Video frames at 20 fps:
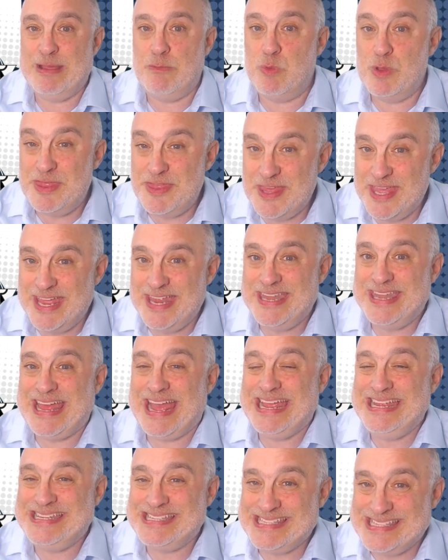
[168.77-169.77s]
within
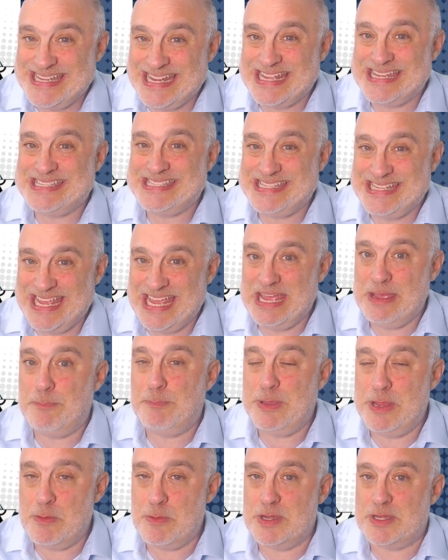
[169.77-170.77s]
a 6-year
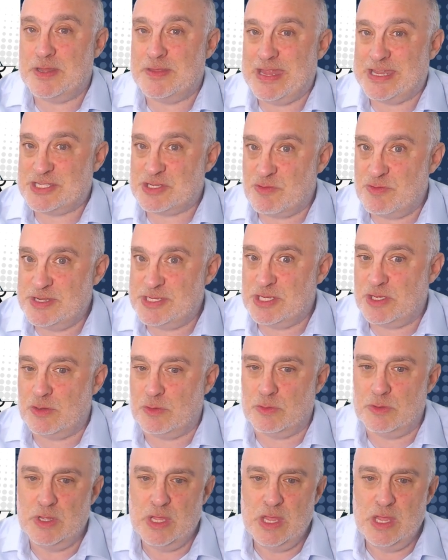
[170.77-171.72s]
period, and that's critical.